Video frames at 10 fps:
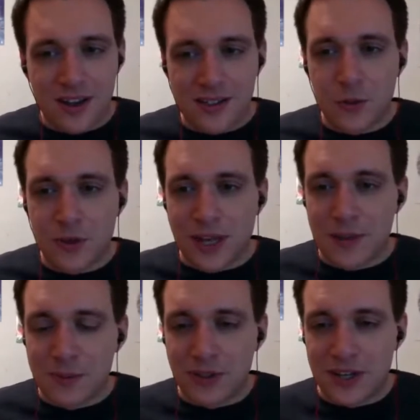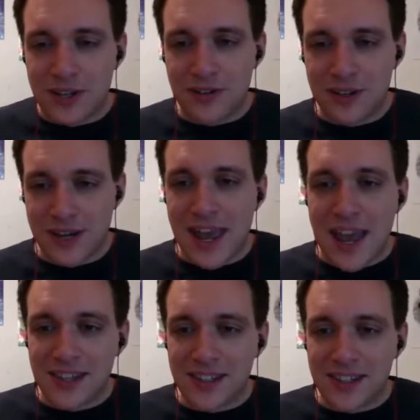Zelda games on
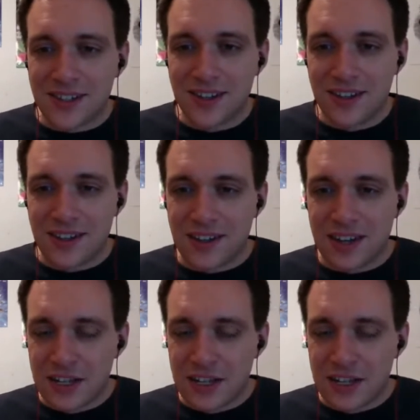the